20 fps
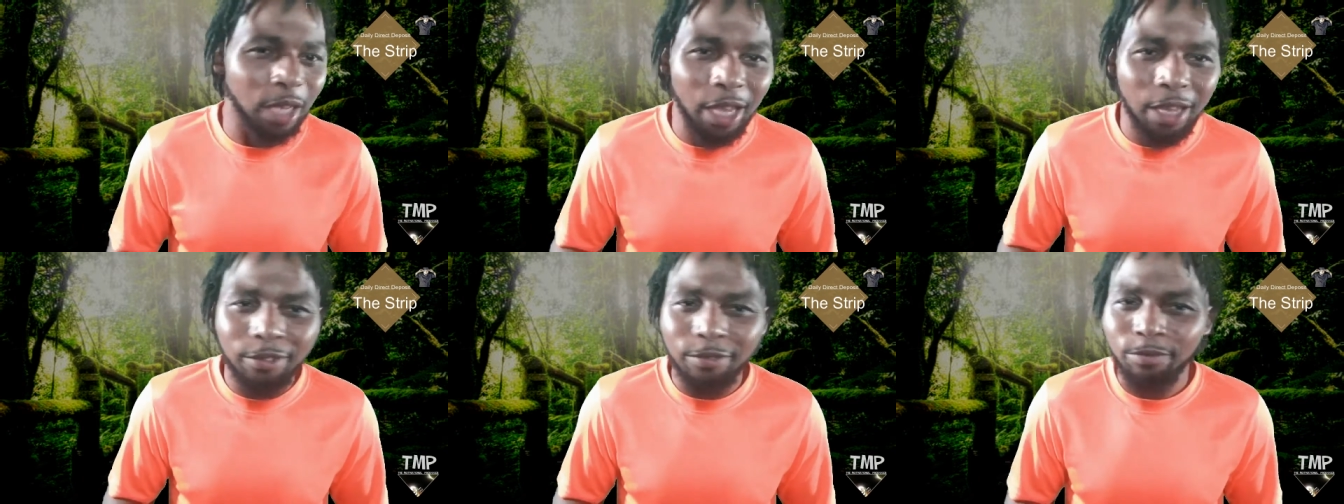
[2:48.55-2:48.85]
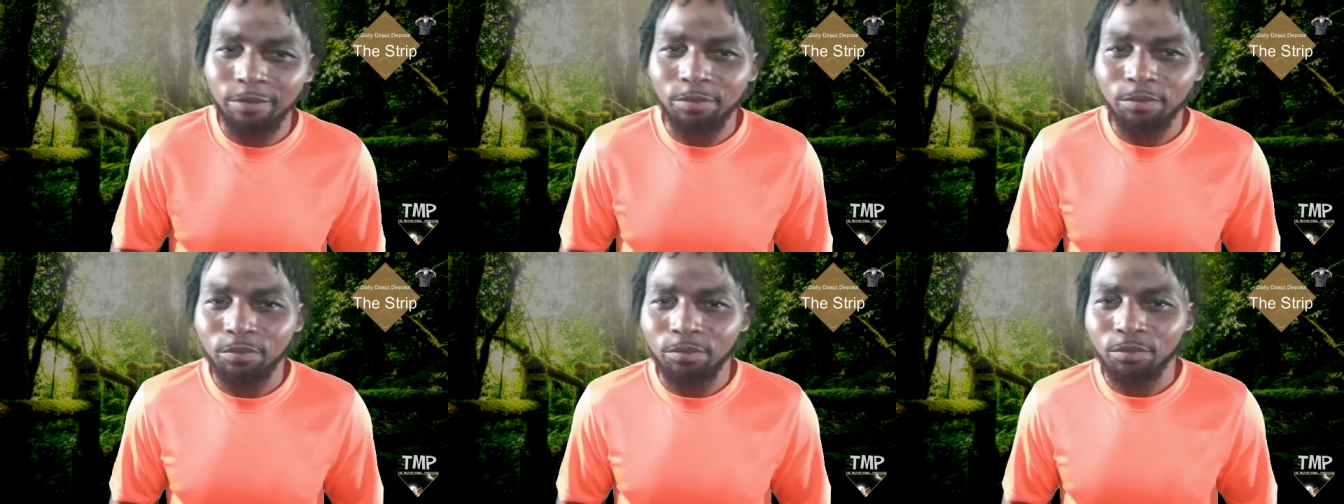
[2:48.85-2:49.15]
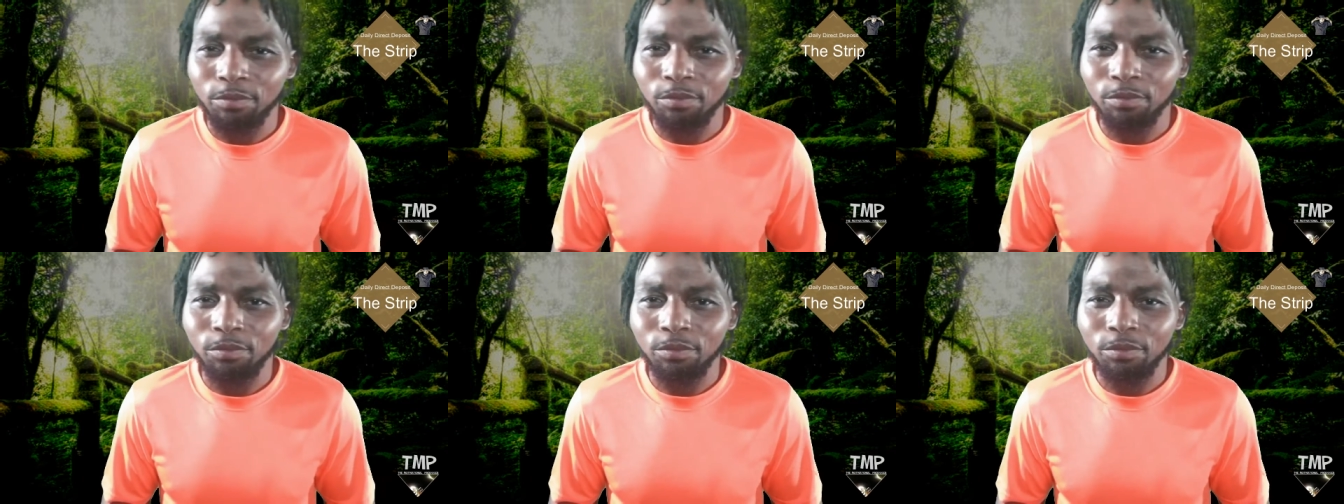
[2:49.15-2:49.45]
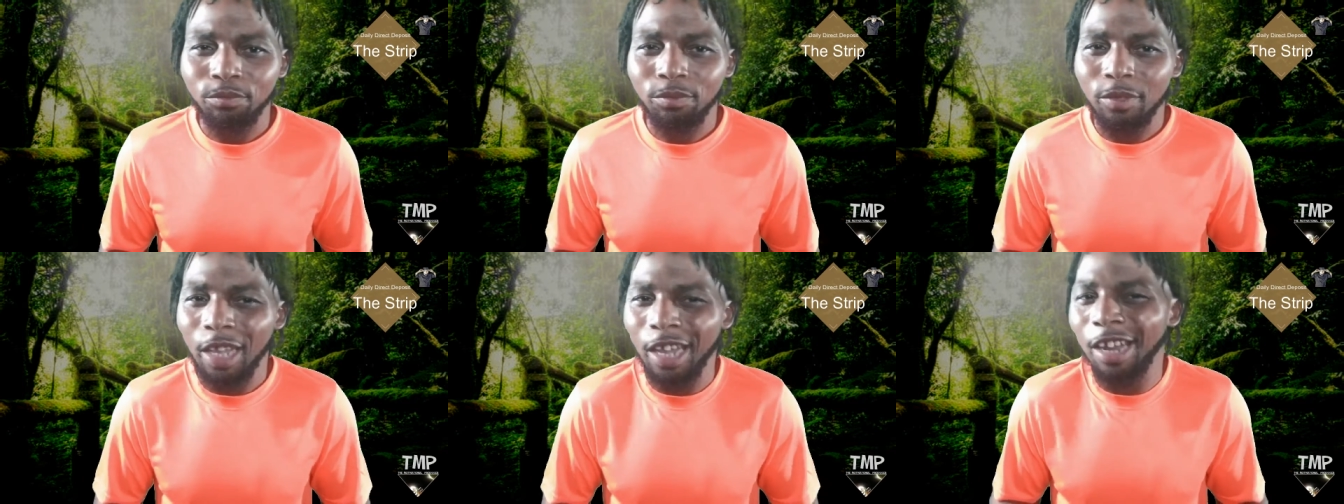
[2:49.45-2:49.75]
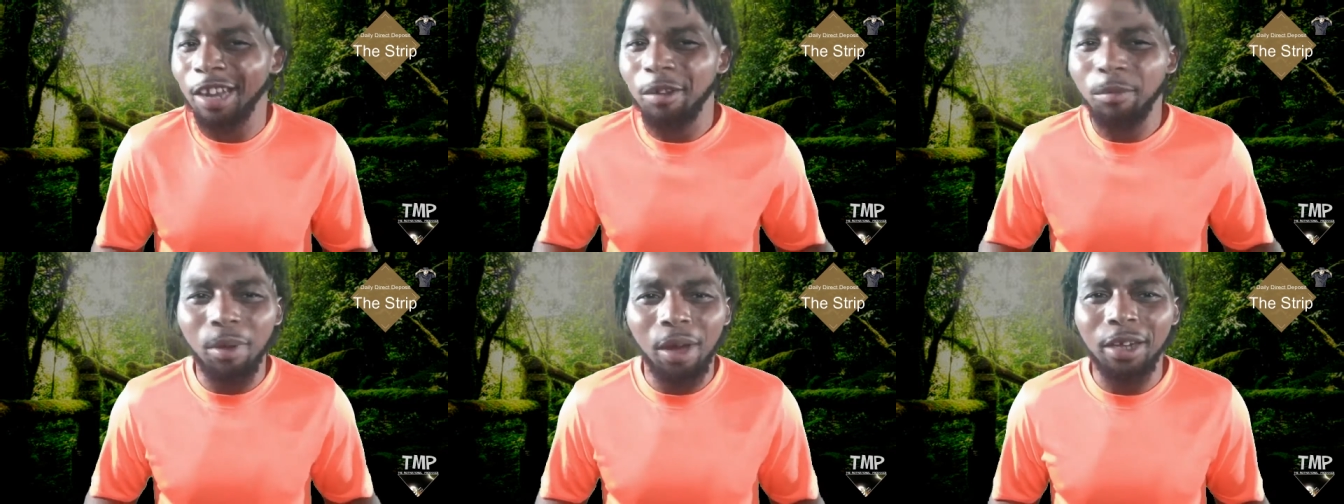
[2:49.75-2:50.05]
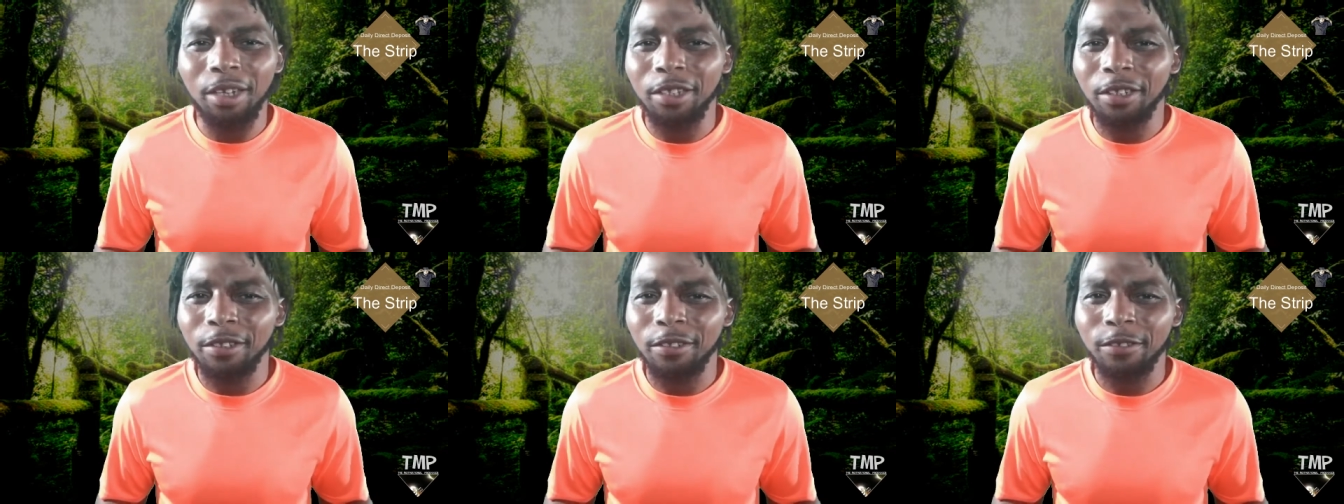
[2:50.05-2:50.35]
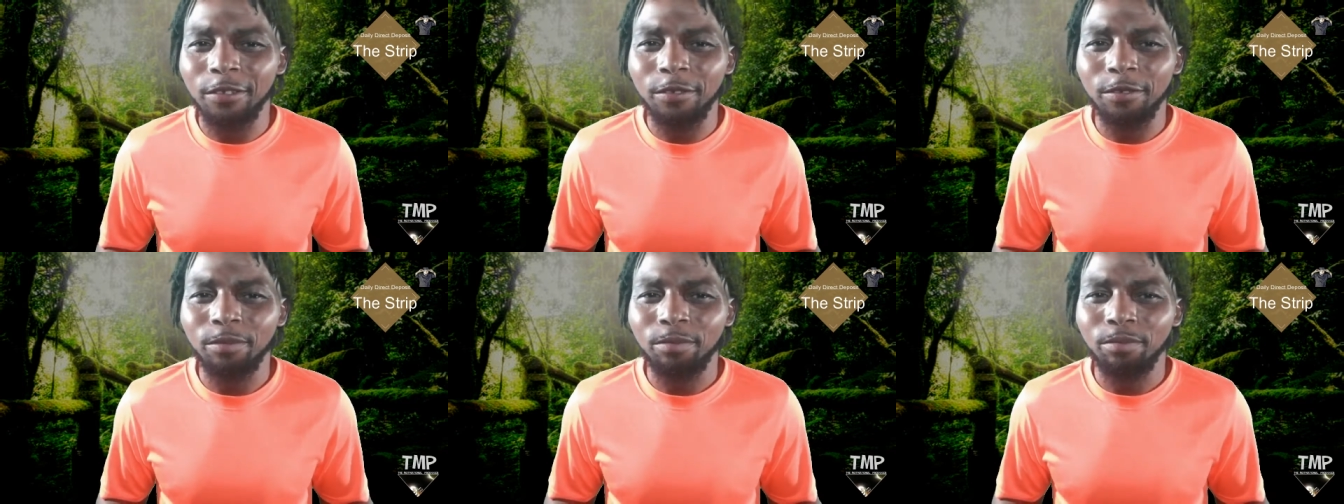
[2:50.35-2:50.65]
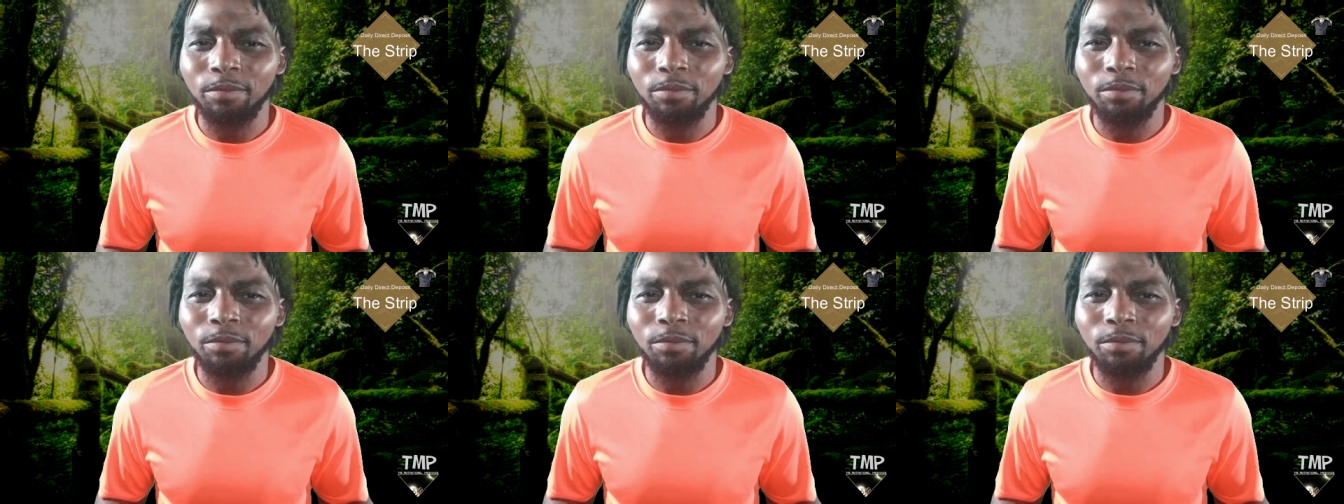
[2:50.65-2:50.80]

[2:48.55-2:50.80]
that. Everybody is.